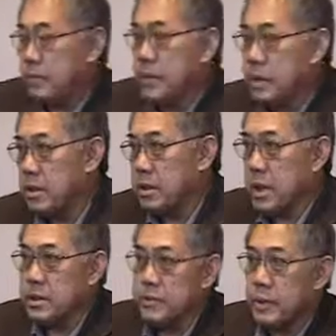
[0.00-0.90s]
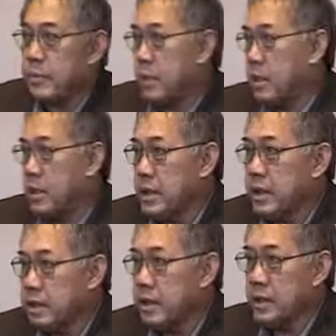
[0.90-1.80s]
the Bill of Rights, if they read all
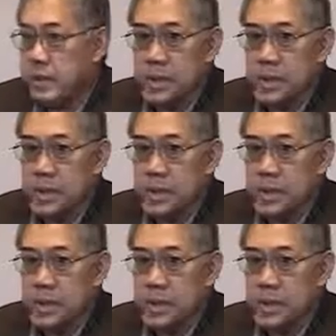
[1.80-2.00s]
that stuff,